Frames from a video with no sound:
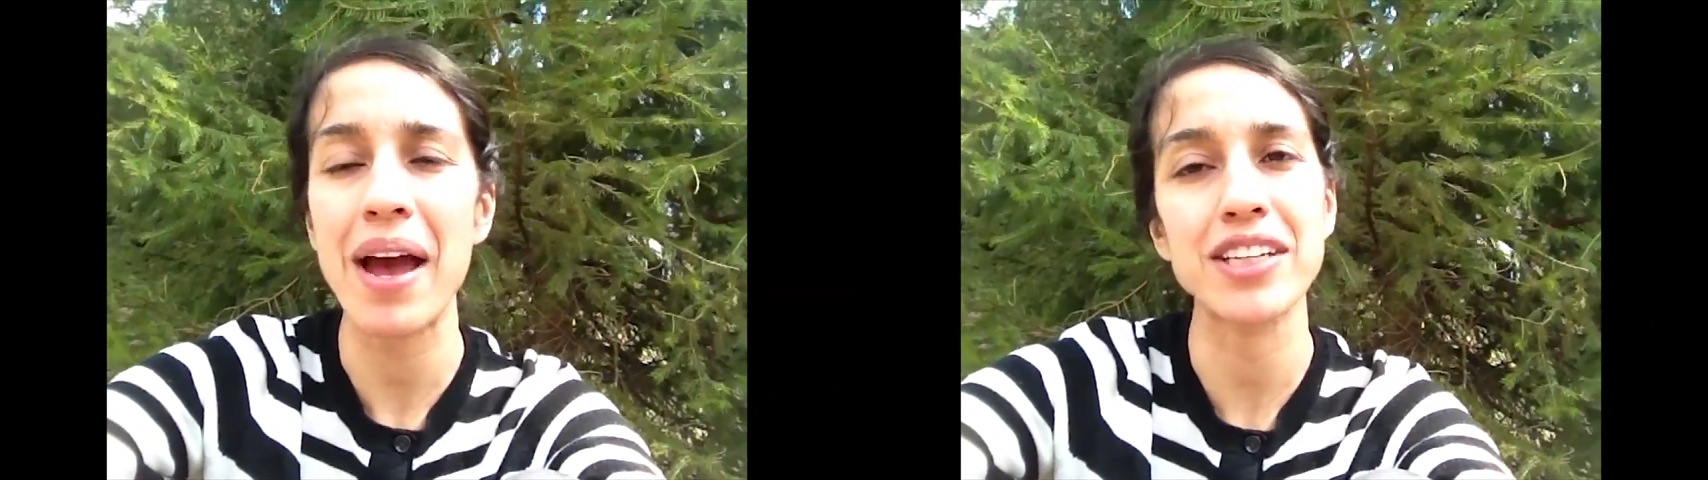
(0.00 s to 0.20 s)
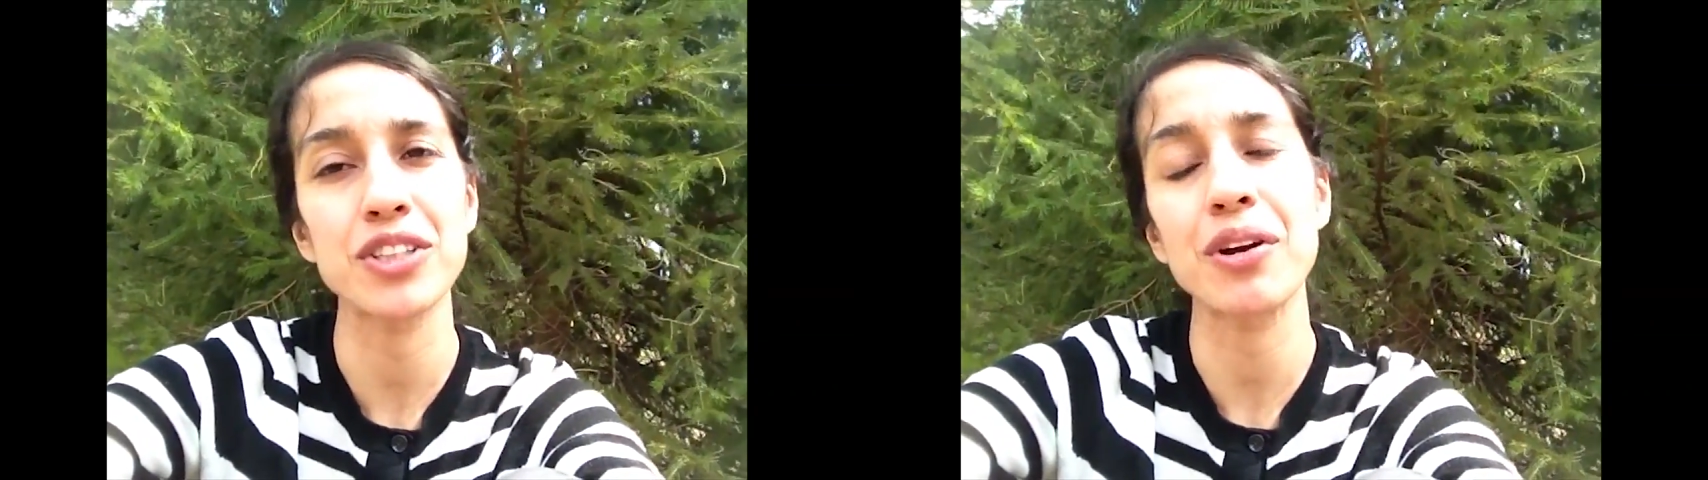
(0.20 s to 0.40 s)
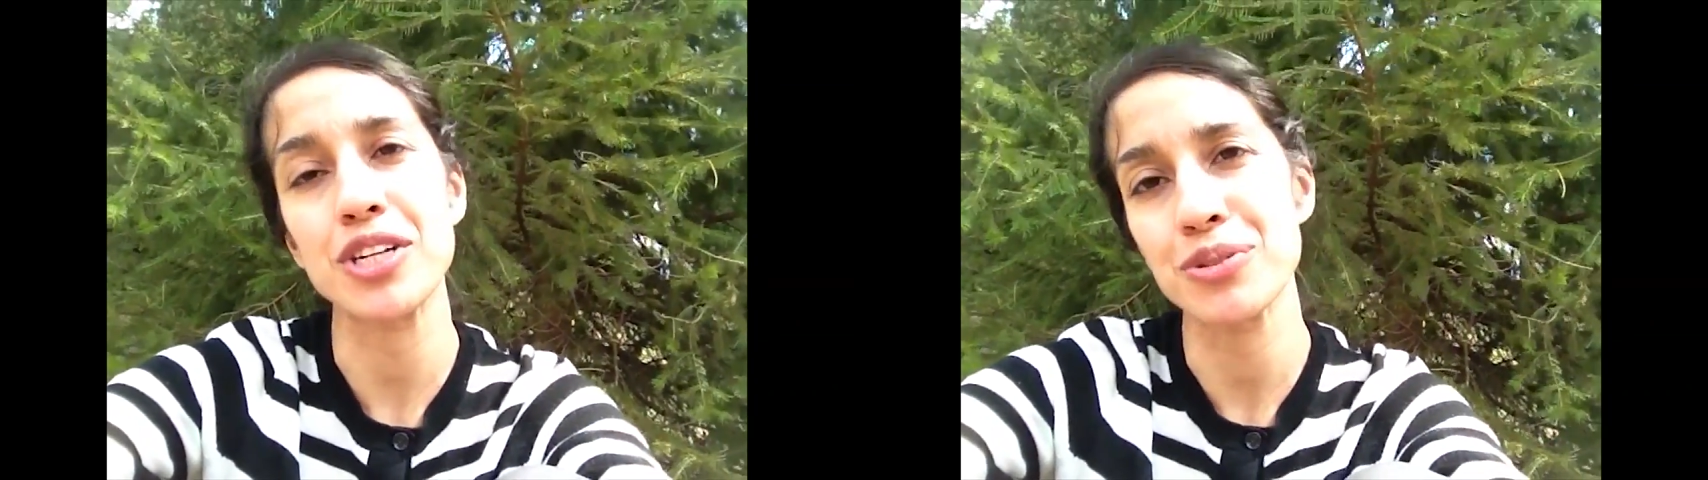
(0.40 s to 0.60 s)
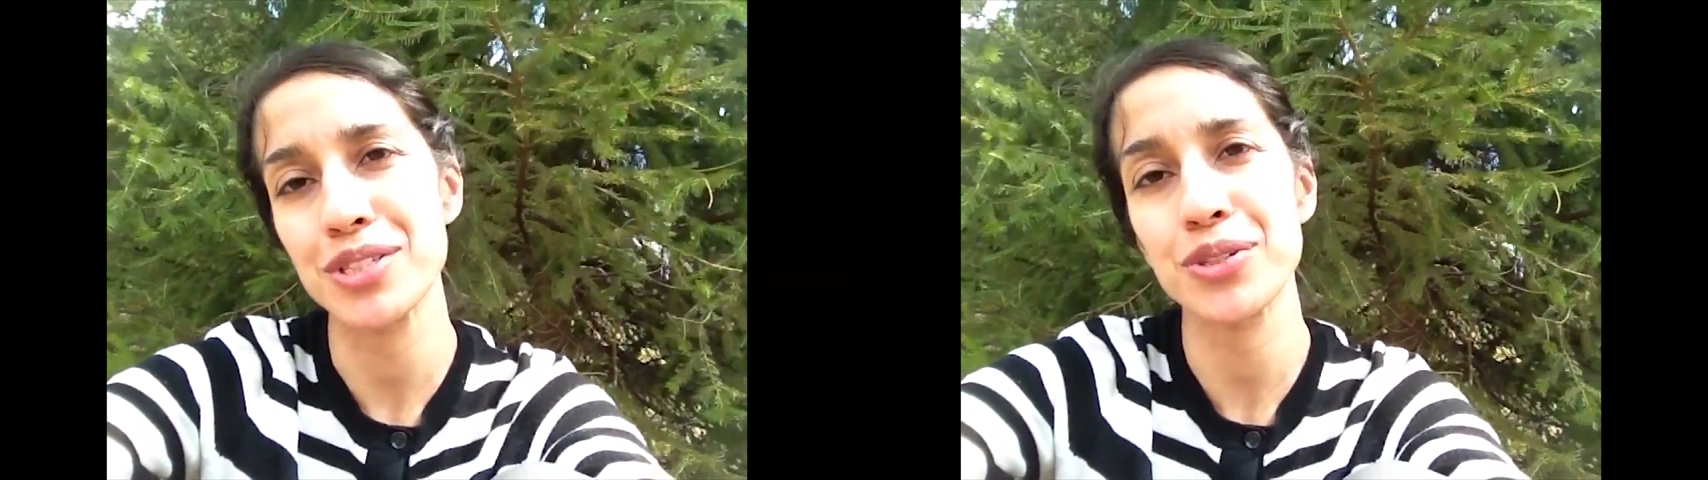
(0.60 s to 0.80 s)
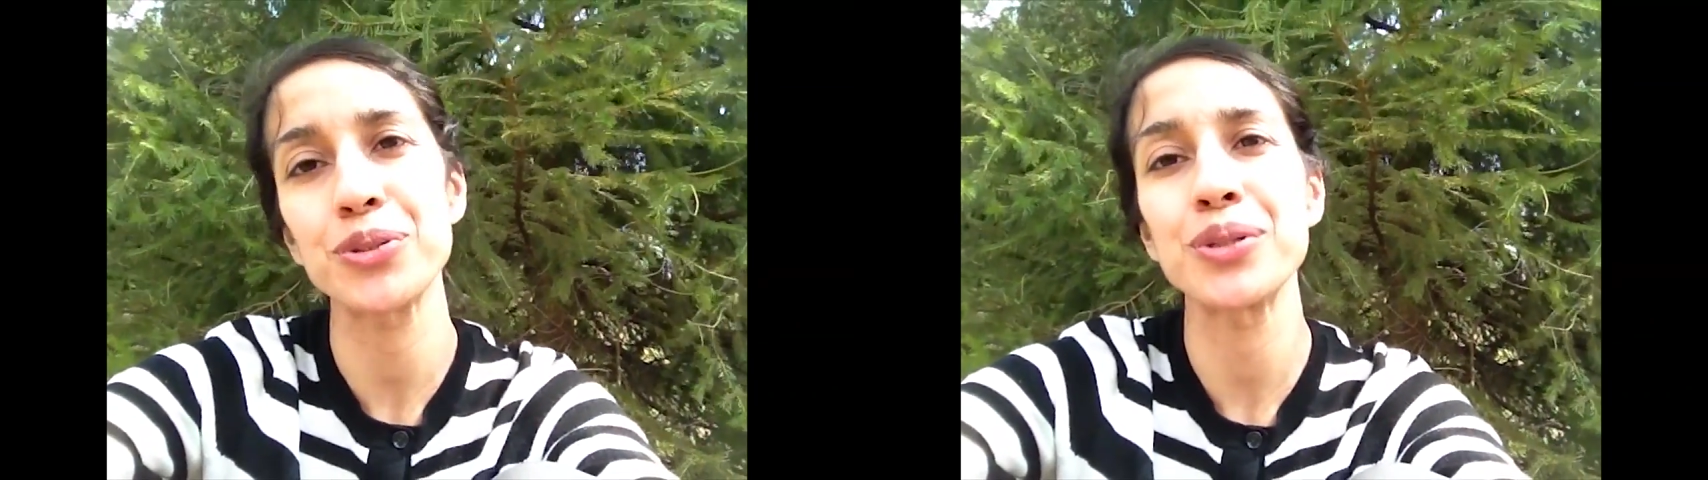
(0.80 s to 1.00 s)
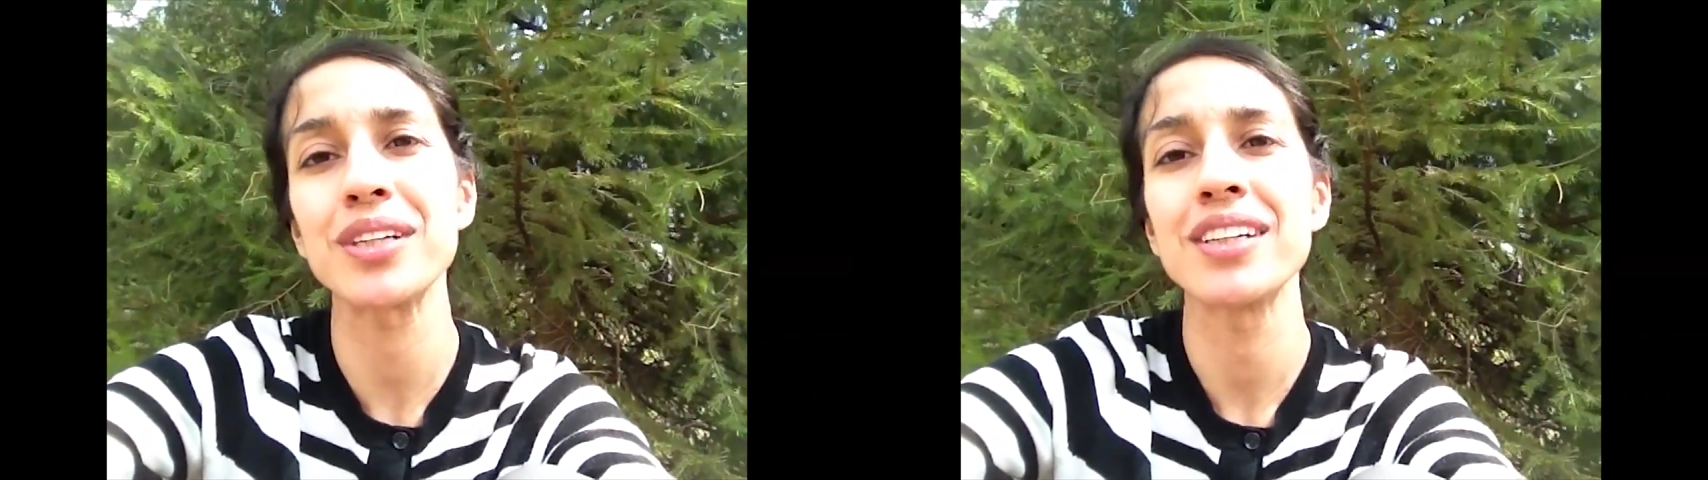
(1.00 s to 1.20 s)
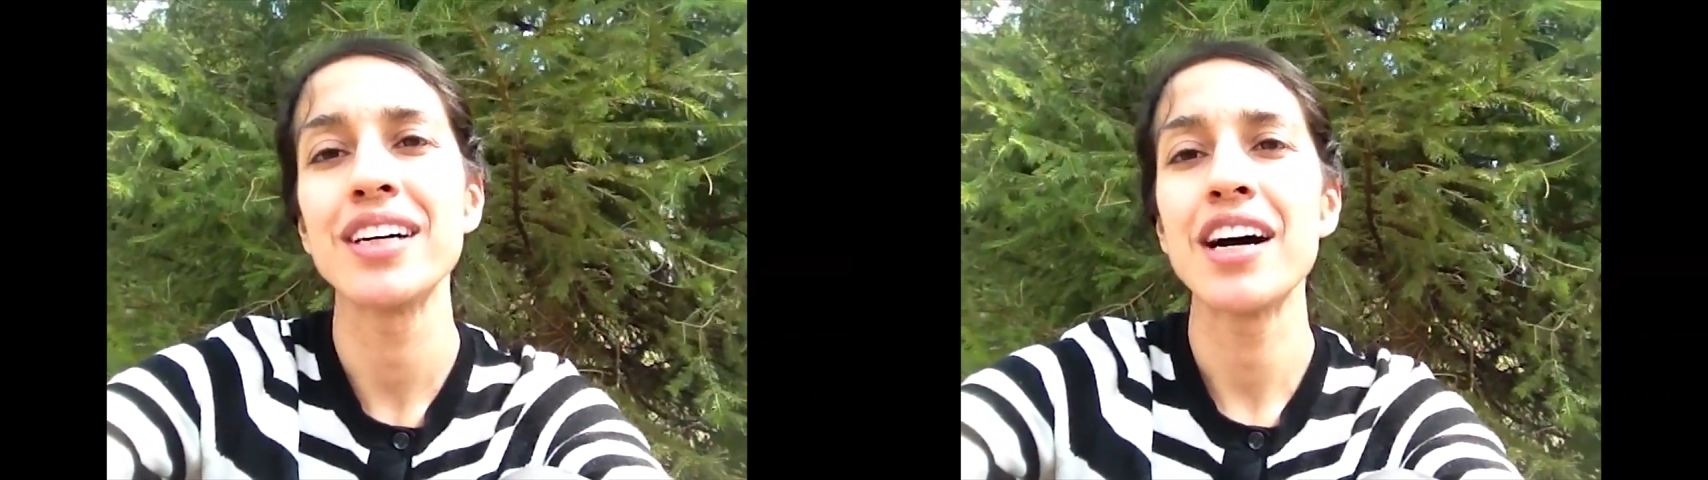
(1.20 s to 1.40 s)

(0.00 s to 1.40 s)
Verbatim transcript: back to graduate school,